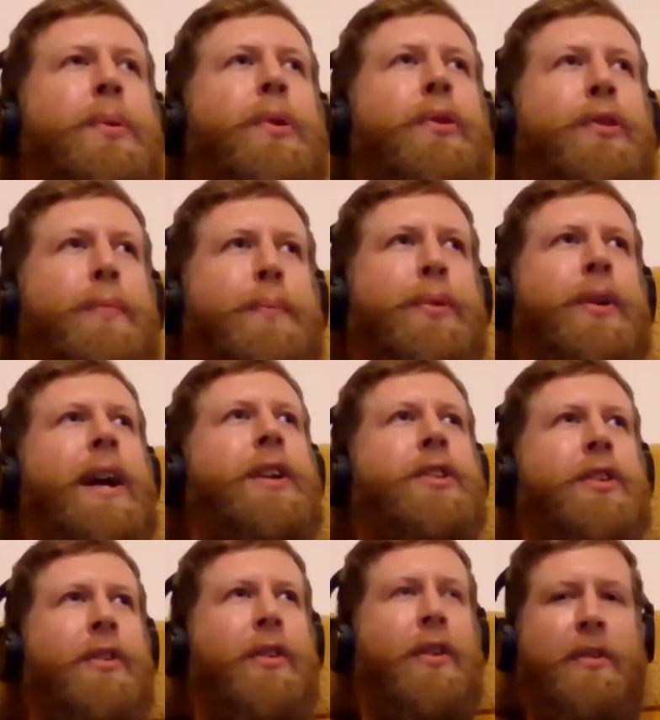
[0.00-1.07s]
puts
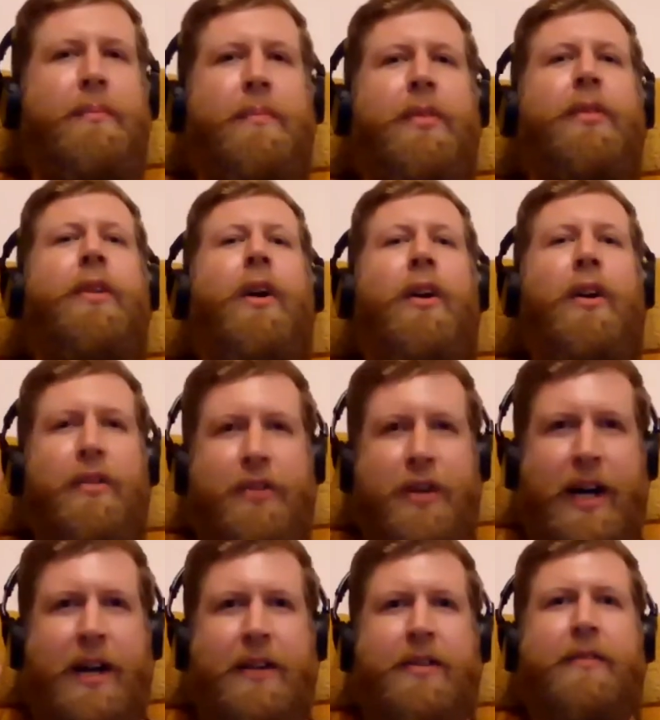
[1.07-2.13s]
pressure on those
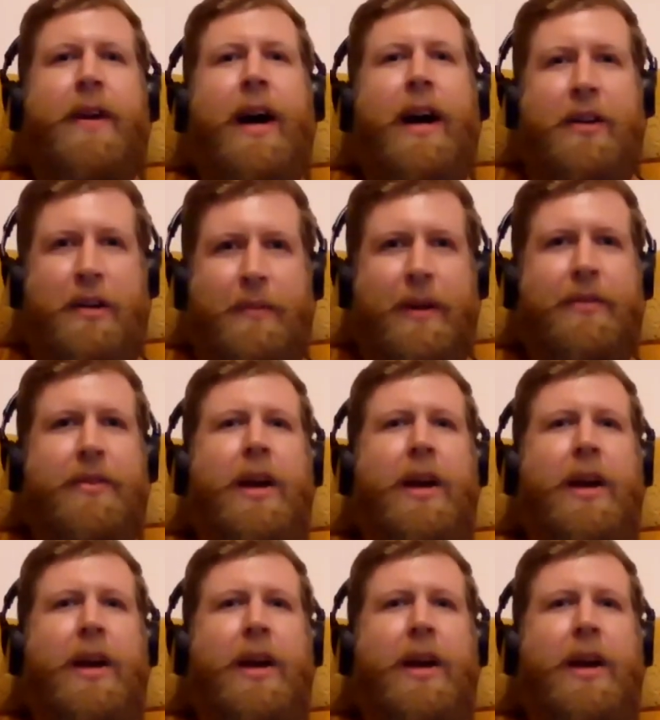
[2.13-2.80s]
kinds of arguments,